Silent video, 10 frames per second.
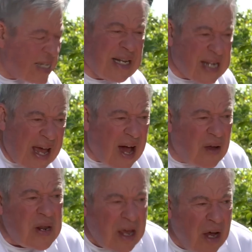sit
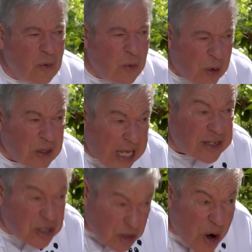down. We'll
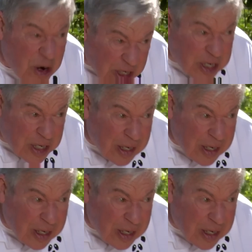get started.